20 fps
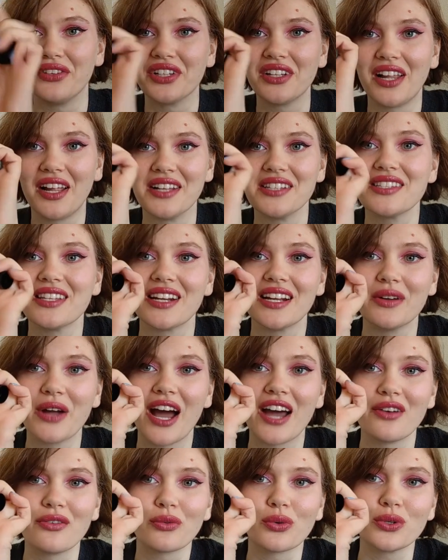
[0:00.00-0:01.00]
realized that I
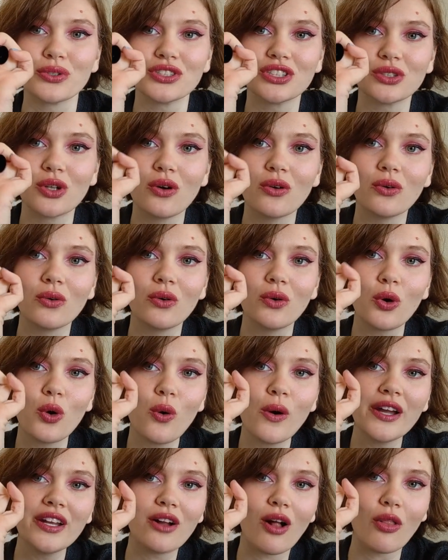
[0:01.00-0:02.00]
hadn't rolled it
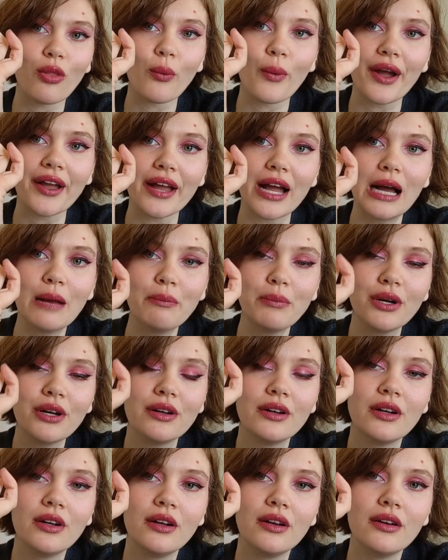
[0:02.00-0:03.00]
quite all the way up,
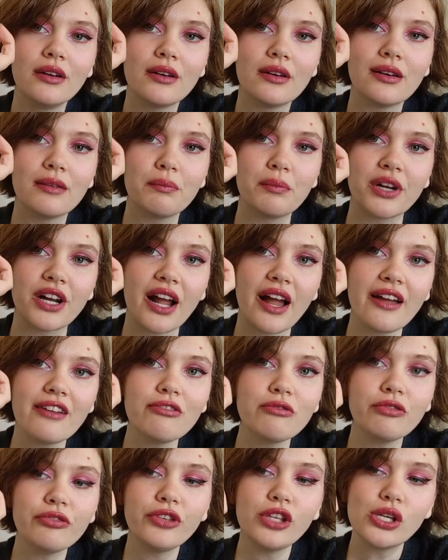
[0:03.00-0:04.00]
but
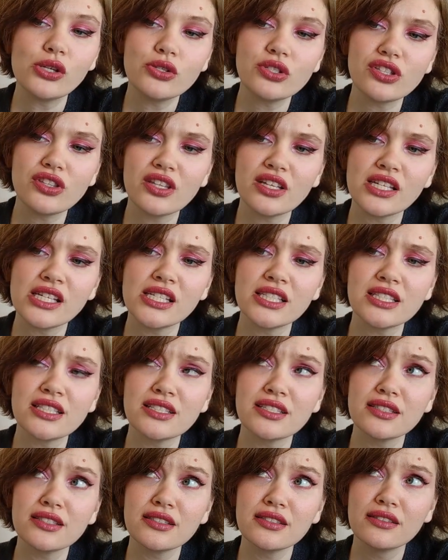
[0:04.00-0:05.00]
I've used this,
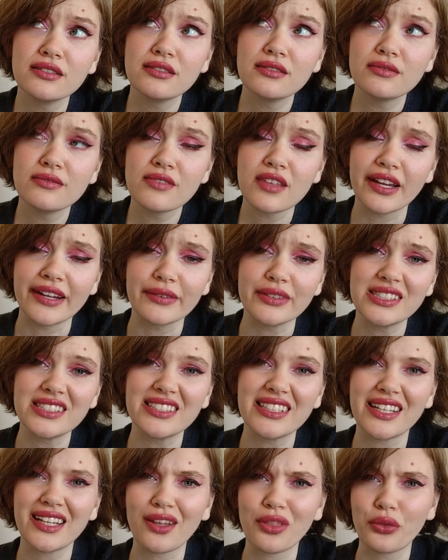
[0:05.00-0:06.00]
I would
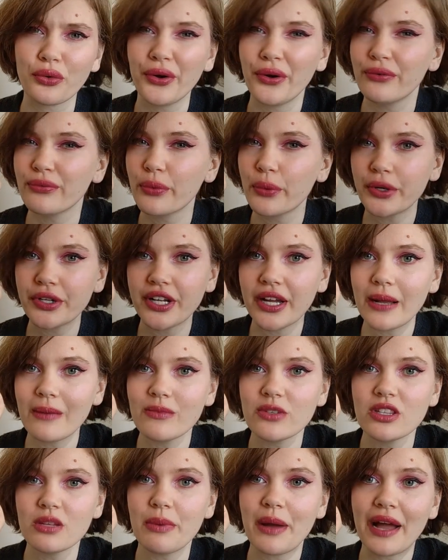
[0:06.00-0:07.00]
say, three or four
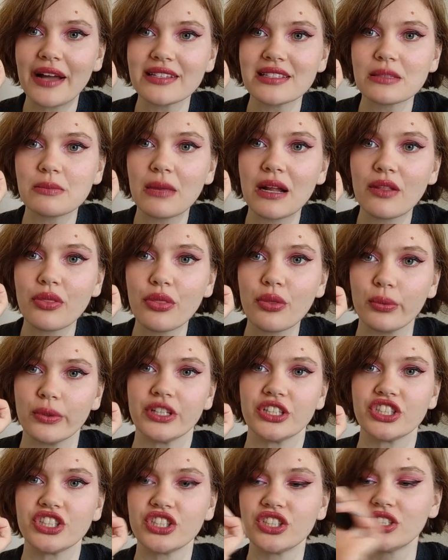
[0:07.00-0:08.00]
times in the past month,
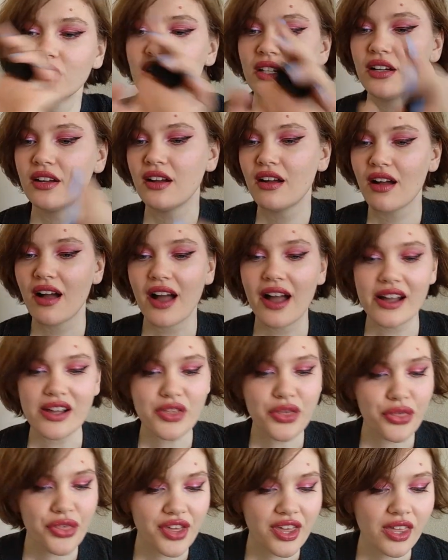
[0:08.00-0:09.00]
which
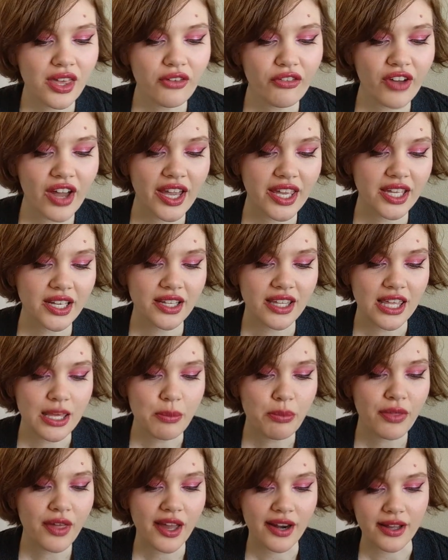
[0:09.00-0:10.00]
I think if I can
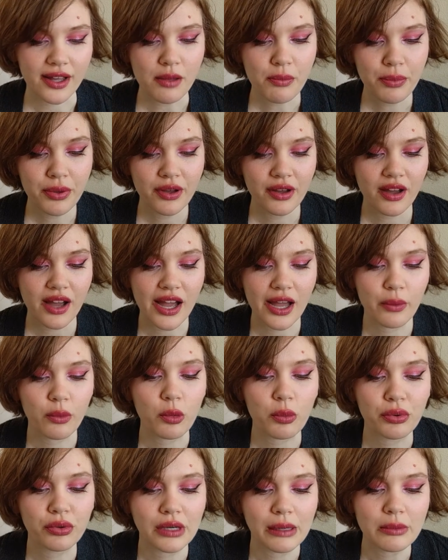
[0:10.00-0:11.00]
keep that up, I
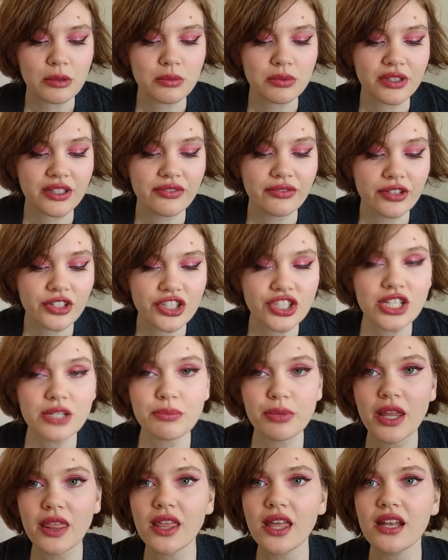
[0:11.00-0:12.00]
will probably finish
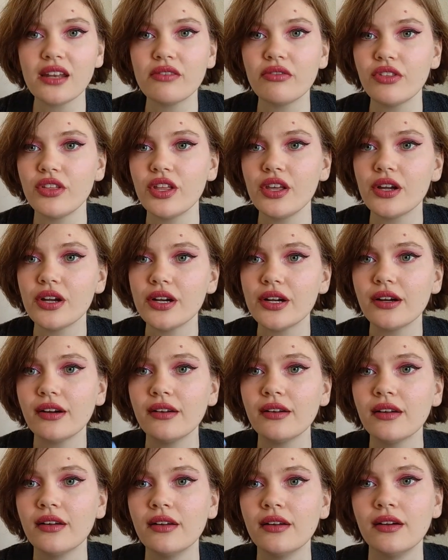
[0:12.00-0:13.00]
it by the end of the
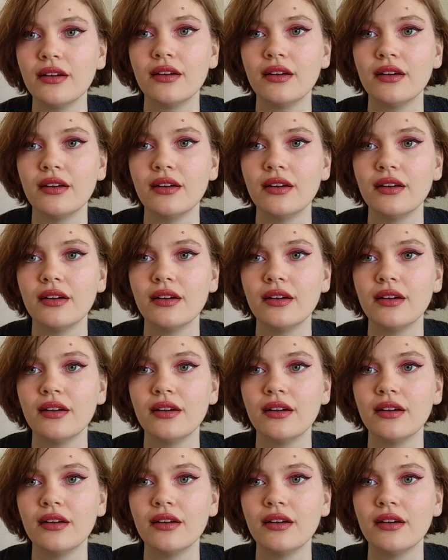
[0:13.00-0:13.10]
year,